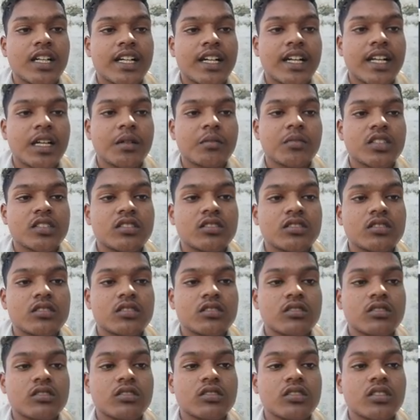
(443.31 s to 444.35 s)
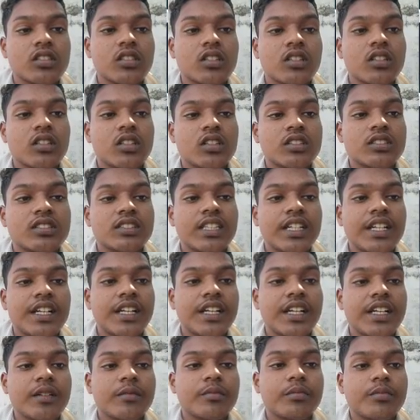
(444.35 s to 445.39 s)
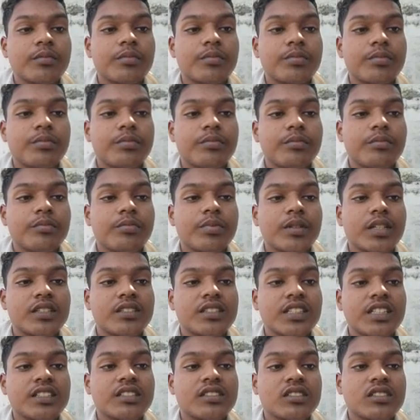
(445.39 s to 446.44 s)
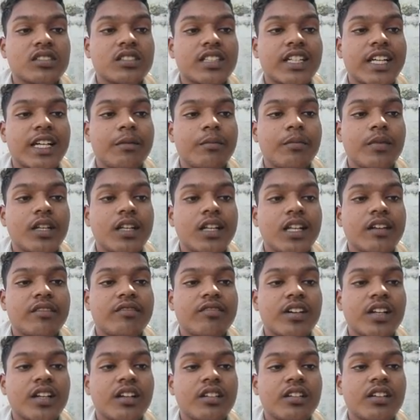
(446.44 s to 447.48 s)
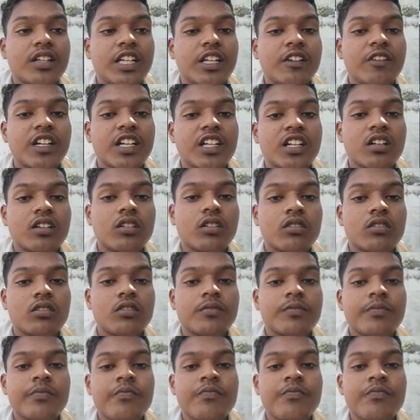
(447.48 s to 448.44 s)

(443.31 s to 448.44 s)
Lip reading: Timers generate precise time delay for event control.